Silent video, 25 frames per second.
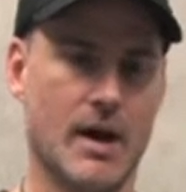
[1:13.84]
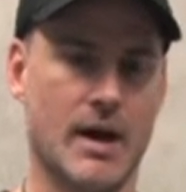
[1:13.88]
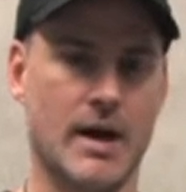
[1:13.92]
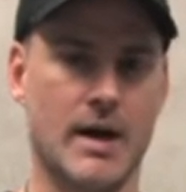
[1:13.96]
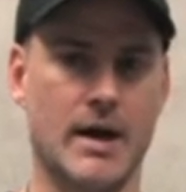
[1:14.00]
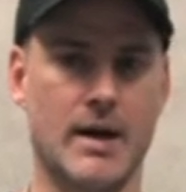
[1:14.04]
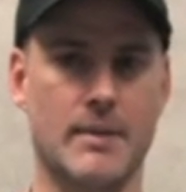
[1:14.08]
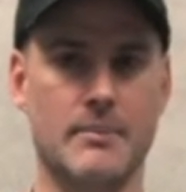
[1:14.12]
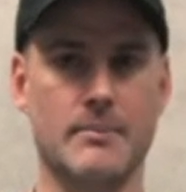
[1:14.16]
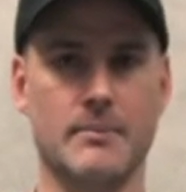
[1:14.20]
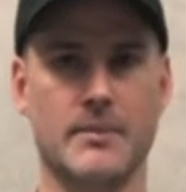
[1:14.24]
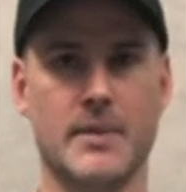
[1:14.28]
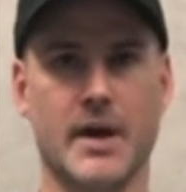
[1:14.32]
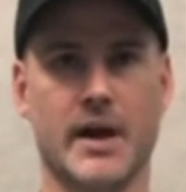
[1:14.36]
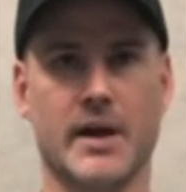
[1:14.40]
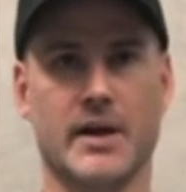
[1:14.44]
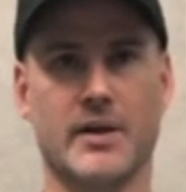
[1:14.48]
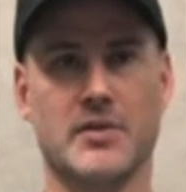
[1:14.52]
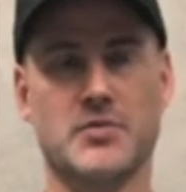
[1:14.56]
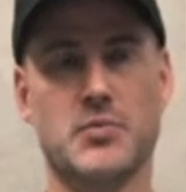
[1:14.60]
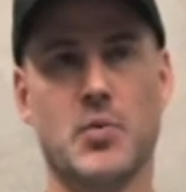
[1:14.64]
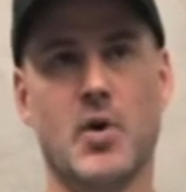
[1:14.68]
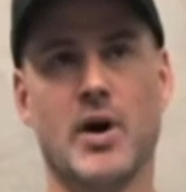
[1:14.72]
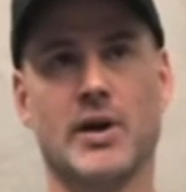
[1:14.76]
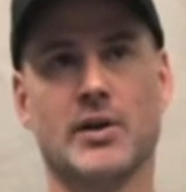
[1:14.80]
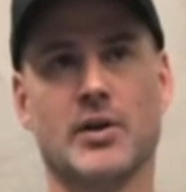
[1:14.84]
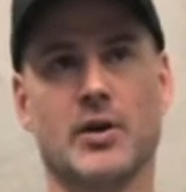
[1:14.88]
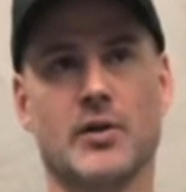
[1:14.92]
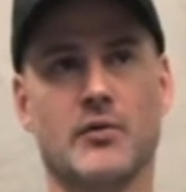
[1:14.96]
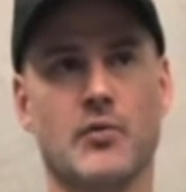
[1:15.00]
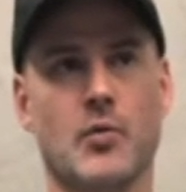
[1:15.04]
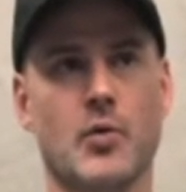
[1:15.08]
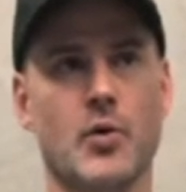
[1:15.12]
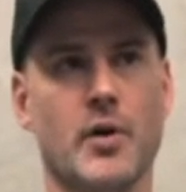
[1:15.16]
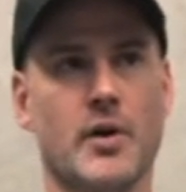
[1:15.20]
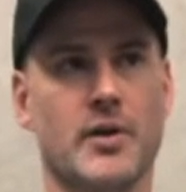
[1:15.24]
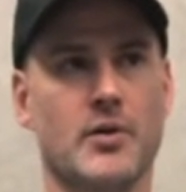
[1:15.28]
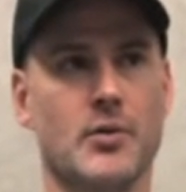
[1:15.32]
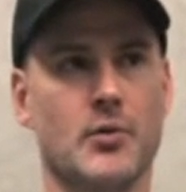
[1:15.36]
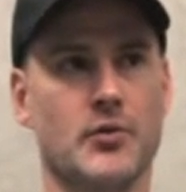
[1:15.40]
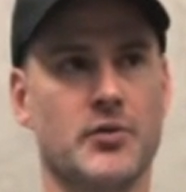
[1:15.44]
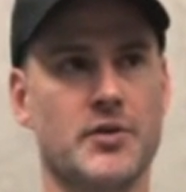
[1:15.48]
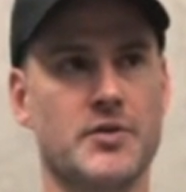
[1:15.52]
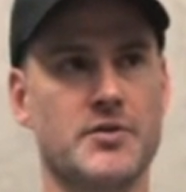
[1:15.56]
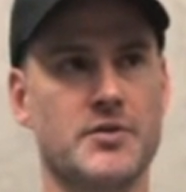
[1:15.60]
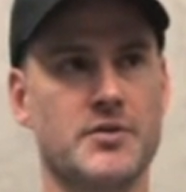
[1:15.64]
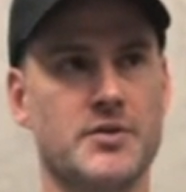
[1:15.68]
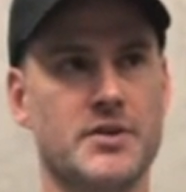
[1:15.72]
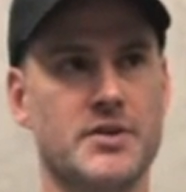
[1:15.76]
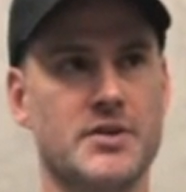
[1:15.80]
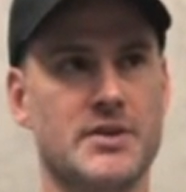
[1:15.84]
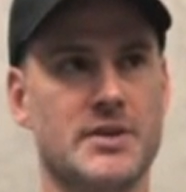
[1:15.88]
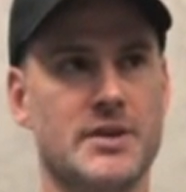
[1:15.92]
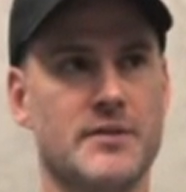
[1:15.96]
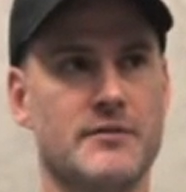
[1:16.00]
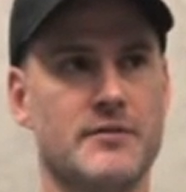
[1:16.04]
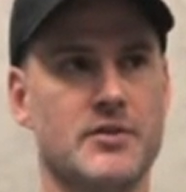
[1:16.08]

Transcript: And that's why a lot of work also traditionally